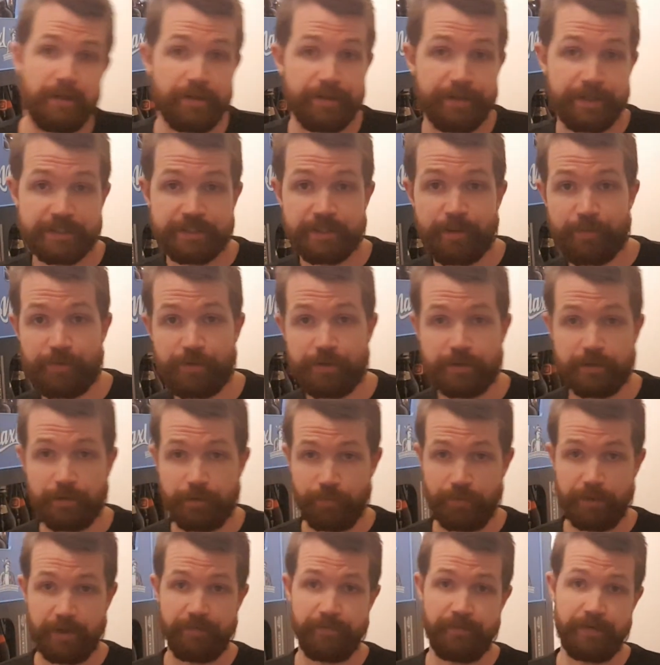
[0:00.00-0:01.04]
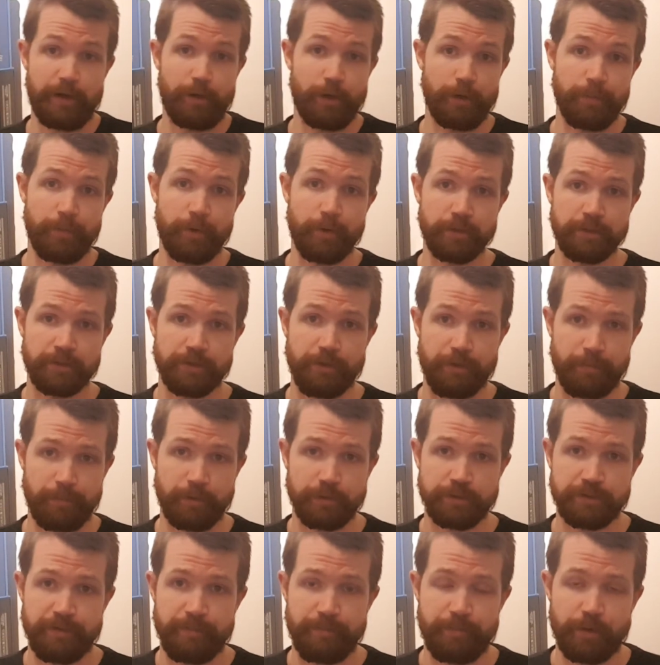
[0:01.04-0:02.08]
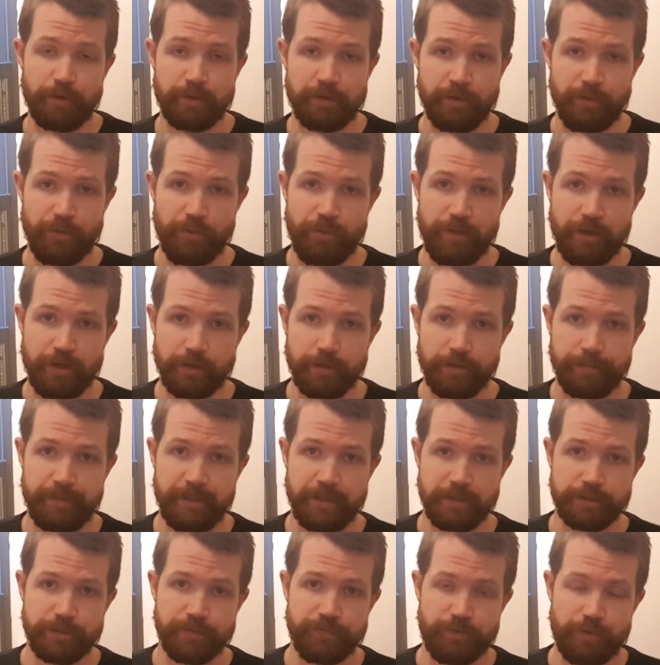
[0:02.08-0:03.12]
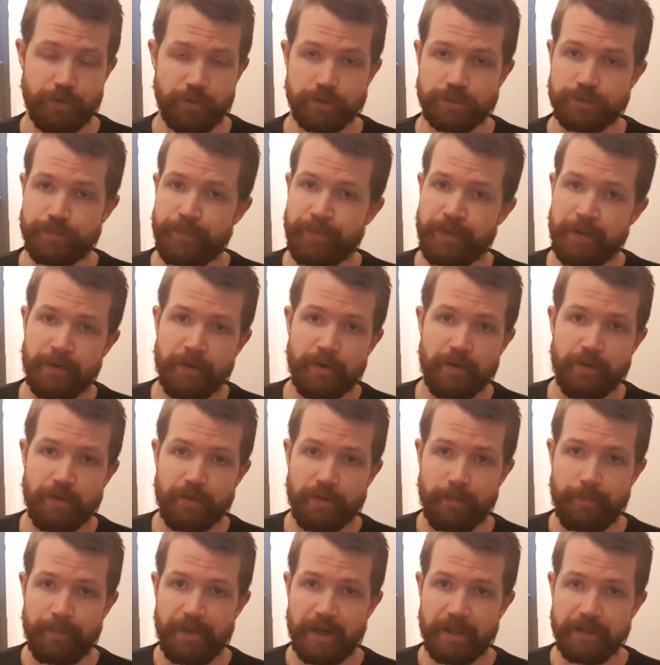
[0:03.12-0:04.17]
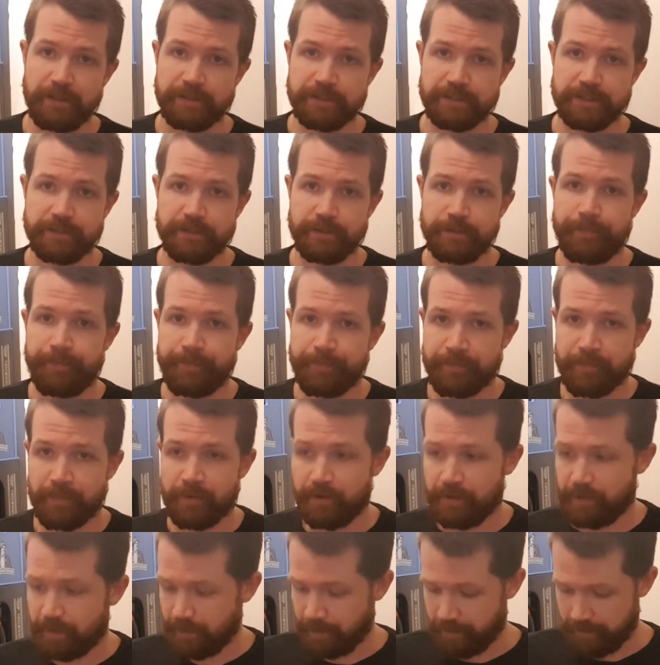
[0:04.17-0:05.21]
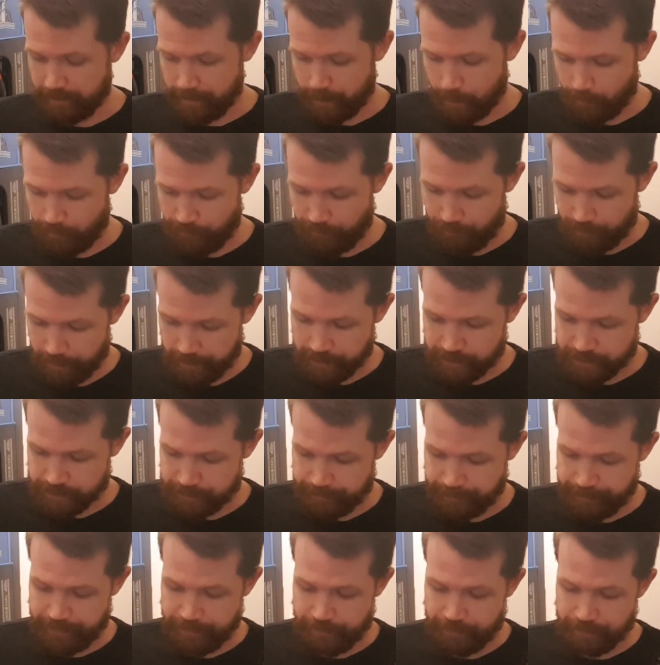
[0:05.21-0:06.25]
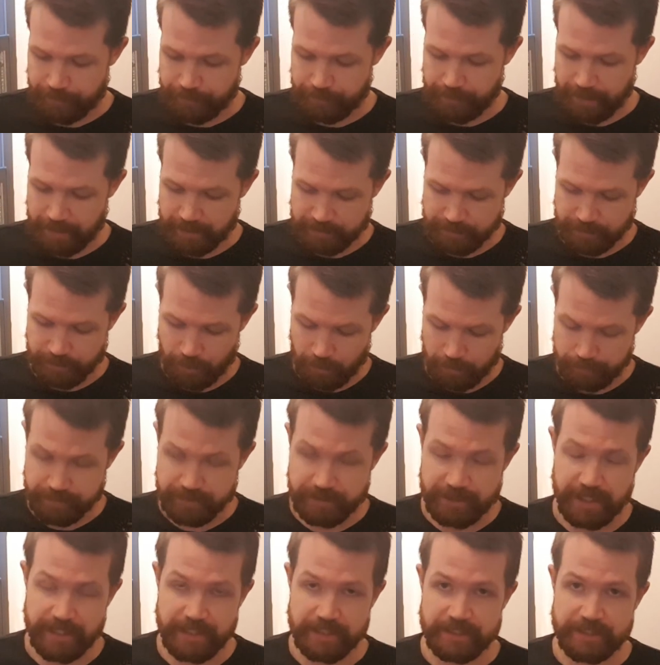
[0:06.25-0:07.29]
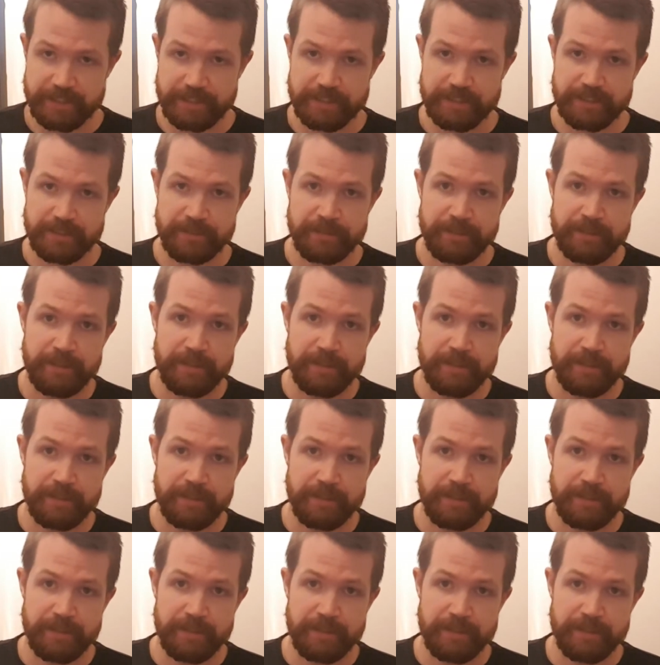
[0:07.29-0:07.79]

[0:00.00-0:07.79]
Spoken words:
That's something very important, the most important thing on the Pils, of course. The balance on the and how fresh the grass hops taste is.